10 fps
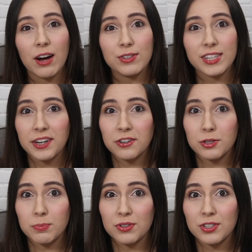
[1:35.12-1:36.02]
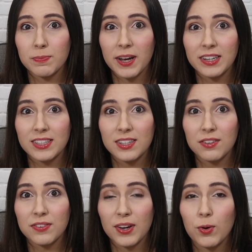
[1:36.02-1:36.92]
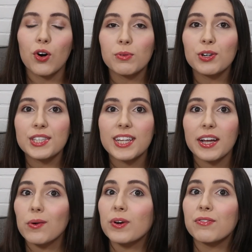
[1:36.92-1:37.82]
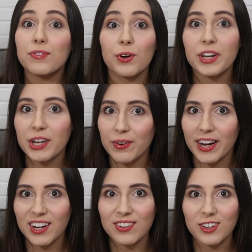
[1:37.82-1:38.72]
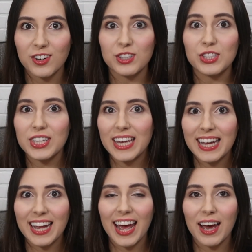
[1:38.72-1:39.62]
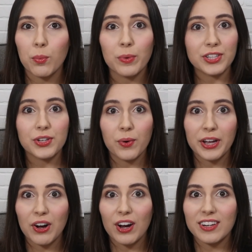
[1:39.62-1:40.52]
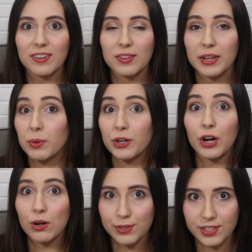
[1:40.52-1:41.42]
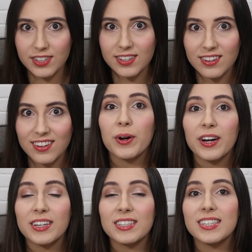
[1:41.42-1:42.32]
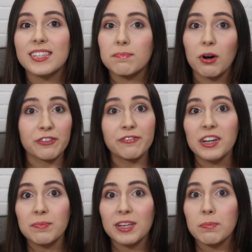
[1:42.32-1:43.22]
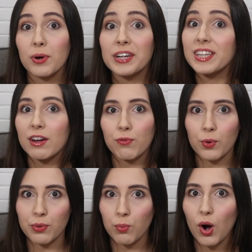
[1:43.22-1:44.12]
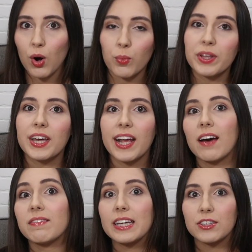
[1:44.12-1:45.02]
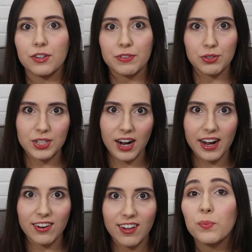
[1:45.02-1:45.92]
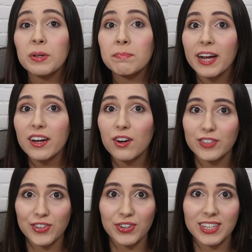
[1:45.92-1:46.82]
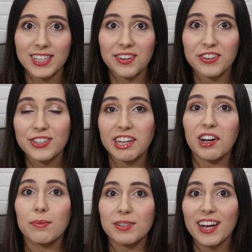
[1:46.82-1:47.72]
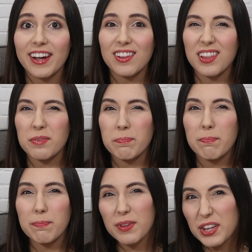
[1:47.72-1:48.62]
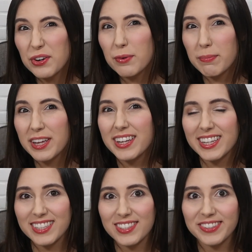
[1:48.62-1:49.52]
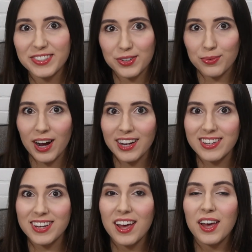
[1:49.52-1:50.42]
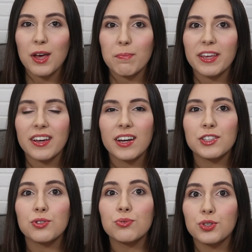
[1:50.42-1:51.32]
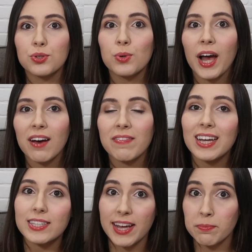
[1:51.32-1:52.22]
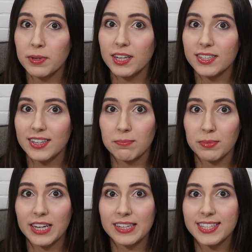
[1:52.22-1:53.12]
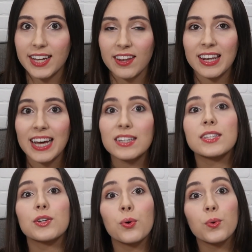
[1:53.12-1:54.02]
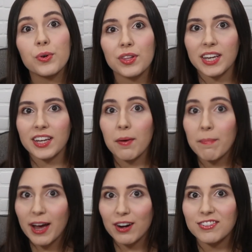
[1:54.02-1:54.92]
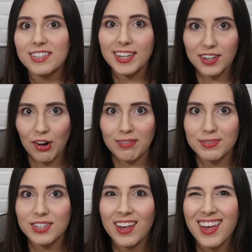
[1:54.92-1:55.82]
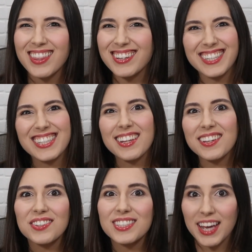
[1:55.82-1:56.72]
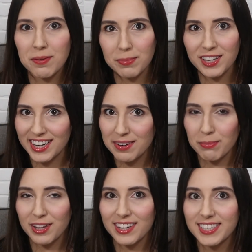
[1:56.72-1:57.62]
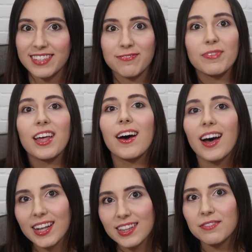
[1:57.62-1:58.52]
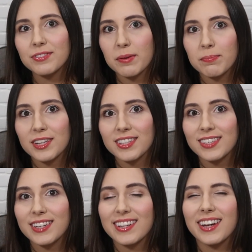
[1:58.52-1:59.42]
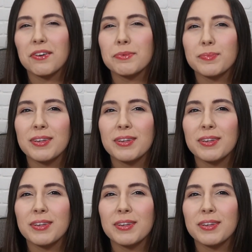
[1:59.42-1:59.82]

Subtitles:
outsider's perspective, almost like we're floating around looking at what's going on, like we're ghosts. Whereas Modern Family breaks that fourth wall when they have the interview style. We might also consider sitcom style a little bit easier to write because you do have that template in place, and that's the cool thing about sitcoms. There is a little template in place. I love templates. It helps